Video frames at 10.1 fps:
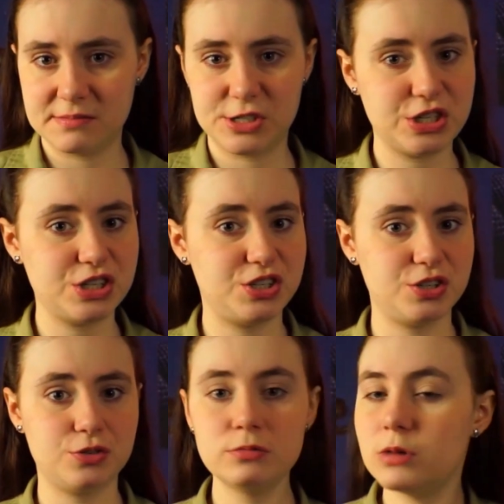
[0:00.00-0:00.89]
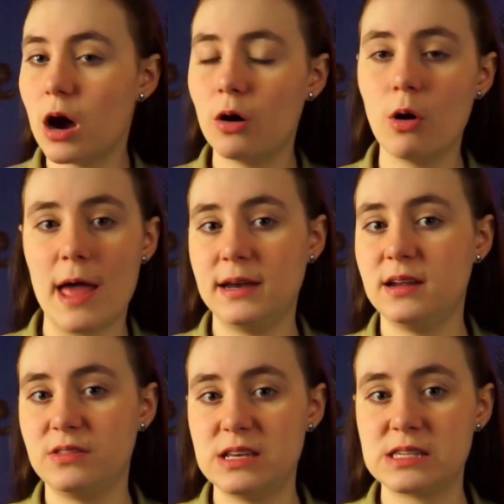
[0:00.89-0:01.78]
Did you know
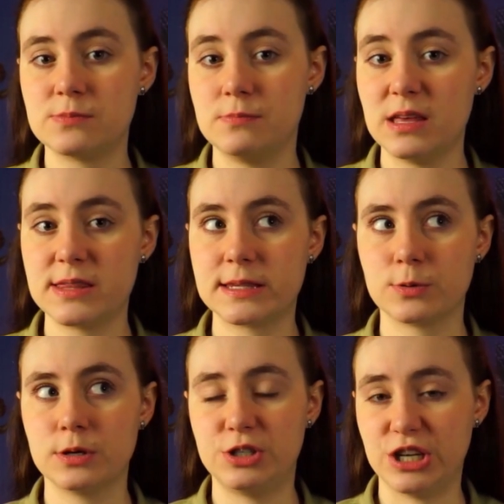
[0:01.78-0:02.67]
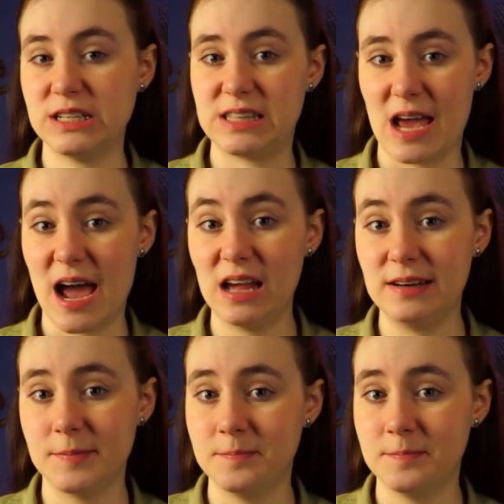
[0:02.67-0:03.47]
any of these myths were just that?